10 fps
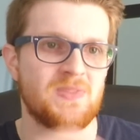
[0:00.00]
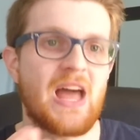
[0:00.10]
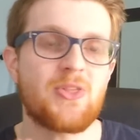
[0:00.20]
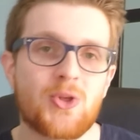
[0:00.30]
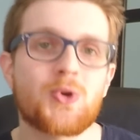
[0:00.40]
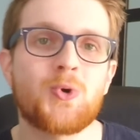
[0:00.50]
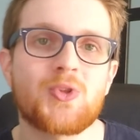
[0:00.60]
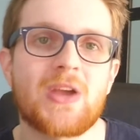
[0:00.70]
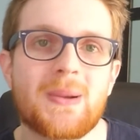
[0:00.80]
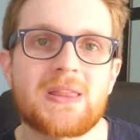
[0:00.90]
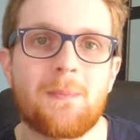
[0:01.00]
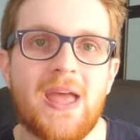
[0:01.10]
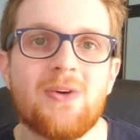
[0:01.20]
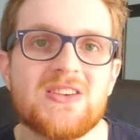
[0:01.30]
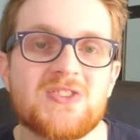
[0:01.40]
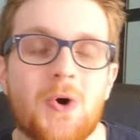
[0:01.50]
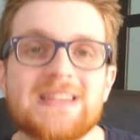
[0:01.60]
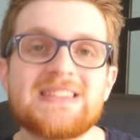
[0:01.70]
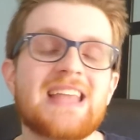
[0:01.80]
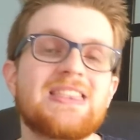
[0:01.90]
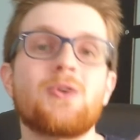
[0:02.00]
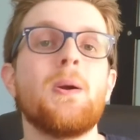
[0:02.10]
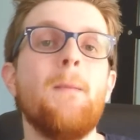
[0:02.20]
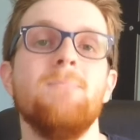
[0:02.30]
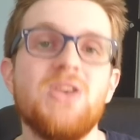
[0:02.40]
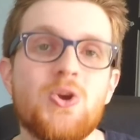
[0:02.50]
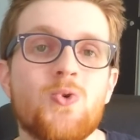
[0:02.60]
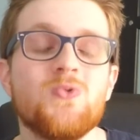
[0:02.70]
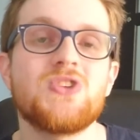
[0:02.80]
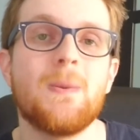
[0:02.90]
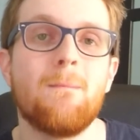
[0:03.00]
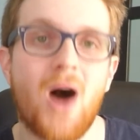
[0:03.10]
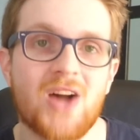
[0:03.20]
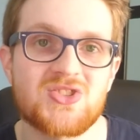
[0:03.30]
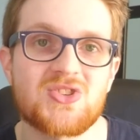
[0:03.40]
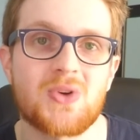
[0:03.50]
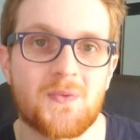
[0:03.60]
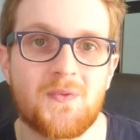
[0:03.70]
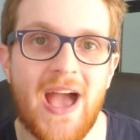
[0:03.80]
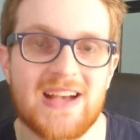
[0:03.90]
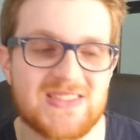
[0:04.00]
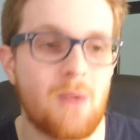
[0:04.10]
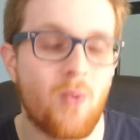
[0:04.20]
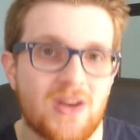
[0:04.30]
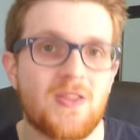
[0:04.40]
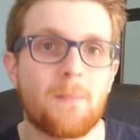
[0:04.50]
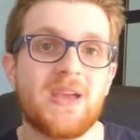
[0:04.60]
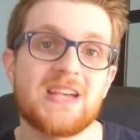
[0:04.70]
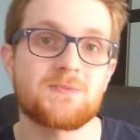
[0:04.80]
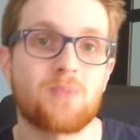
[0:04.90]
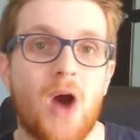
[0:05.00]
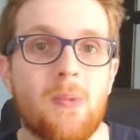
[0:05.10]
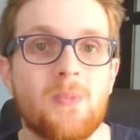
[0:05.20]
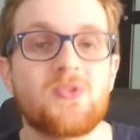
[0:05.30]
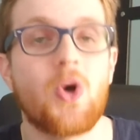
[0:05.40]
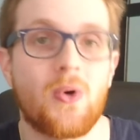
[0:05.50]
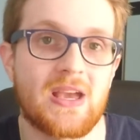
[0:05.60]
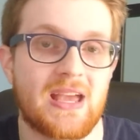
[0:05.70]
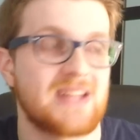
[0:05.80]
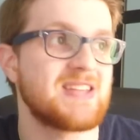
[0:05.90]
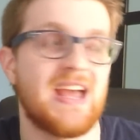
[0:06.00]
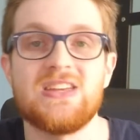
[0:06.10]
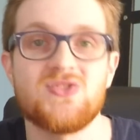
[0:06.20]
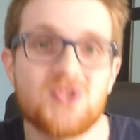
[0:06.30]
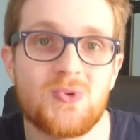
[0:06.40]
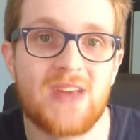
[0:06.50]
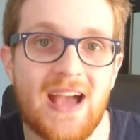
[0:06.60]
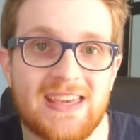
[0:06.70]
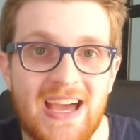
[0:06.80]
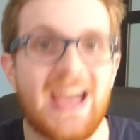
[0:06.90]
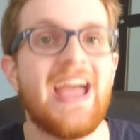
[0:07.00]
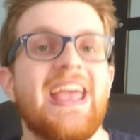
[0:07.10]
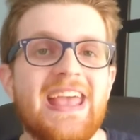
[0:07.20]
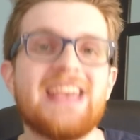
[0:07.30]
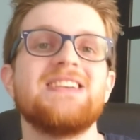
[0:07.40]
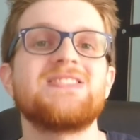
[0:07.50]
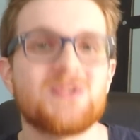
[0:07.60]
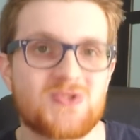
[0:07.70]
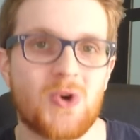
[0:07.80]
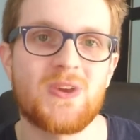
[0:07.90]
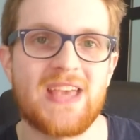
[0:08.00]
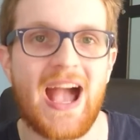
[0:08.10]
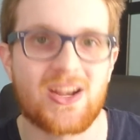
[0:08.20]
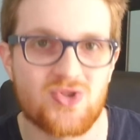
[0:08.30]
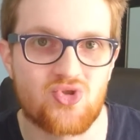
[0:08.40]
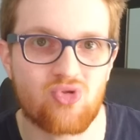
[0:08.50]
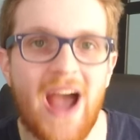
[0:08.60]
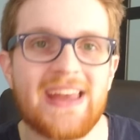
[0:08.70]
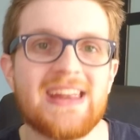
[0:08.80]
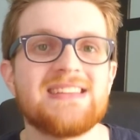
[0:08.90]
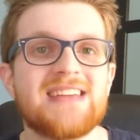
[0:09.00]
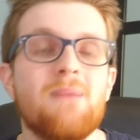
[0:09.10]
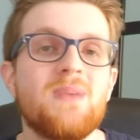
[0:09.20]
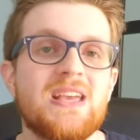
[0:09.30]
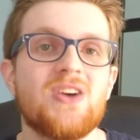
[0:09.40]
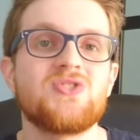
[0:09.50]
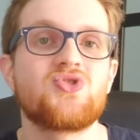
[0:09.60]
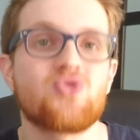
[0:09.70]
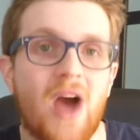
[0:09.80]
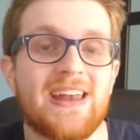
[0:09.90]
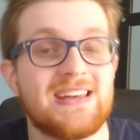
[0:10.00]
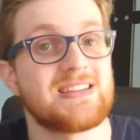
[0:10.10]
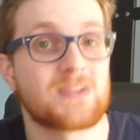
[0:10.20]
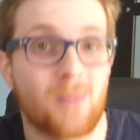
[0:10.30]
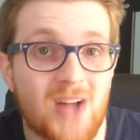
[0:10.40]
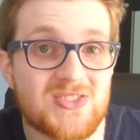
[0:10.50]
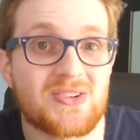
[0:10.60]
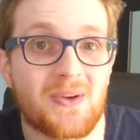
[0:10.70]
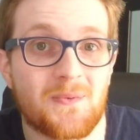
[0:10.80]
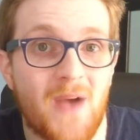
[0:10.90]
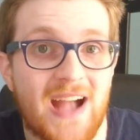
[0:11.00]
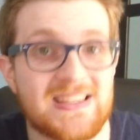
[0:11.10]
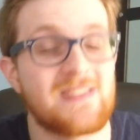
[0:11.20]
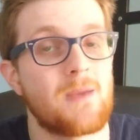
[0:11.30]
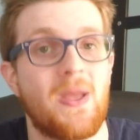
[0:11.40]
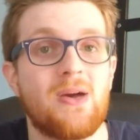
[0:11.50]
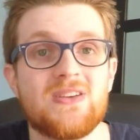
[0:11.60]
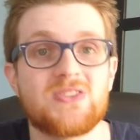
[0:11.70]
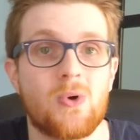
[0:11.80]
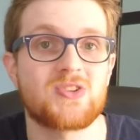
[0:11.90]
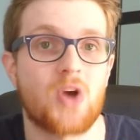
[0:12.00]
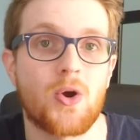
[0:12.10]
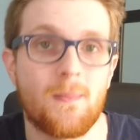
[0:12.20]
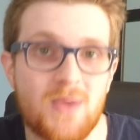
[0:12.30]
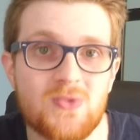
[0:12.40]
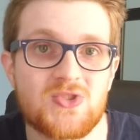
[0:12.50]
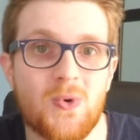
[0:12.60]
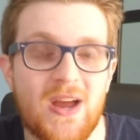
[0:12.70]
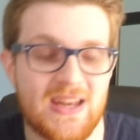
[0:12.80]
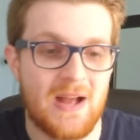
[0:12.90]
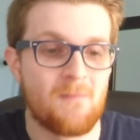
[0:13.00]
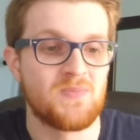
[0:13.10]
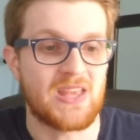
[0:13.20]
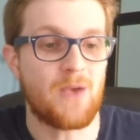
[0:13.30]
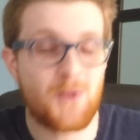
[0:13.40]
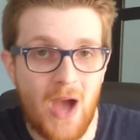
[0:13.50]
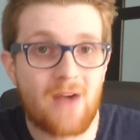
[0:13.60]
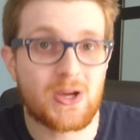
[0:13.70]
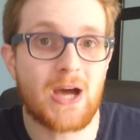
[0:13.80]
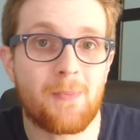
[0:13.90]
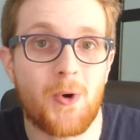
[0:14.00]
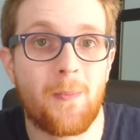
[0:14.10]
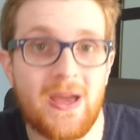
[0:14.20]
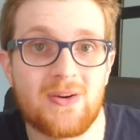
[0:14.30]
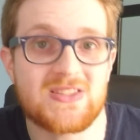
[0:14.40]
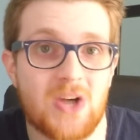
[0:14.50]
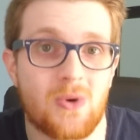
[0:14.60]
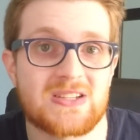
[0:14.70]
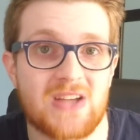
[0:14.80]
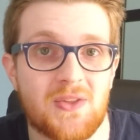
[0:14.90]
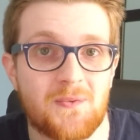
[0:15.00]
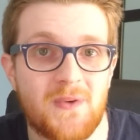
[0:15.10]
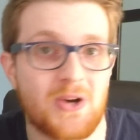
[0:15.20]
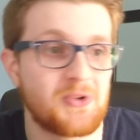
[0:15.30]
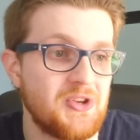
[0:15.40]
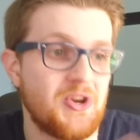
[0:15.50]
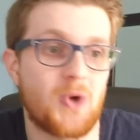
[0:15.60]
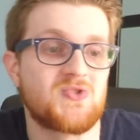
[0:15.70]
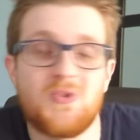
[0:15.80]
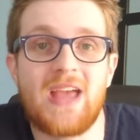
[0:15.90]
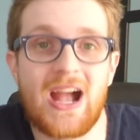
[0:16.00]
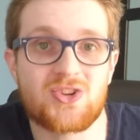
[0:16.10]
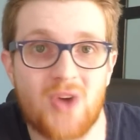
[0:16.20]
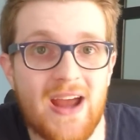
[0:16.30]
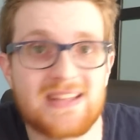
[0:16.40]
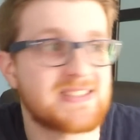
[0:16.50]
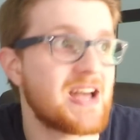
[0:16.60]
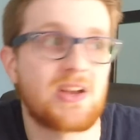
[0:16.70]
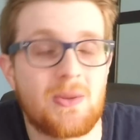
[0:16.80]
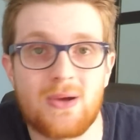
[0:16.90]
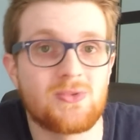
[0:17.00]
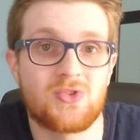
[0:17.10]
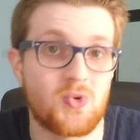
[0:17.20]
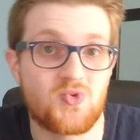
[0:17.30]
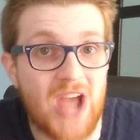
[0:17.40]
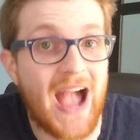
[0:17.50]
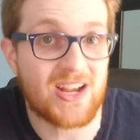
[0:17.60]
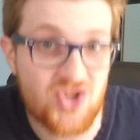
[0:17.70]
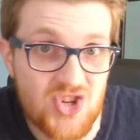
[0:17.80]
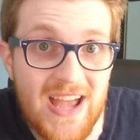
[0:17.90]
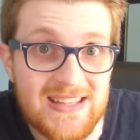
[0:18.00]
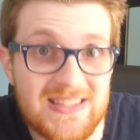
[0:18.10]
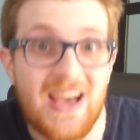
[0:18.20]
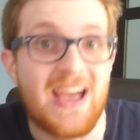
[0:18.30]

Now, the other cool thing about the Paleozoics is that they're immune to monster effects, and one of the biggest problems going against any Zoo deck is Zodiac Drydent, and because Drydent is a monster effect and the Paleozoics are immune to it, if you have a couple of Paleozoics on the field, you know, Zodiac Drydent's not going to be able to do jack shit,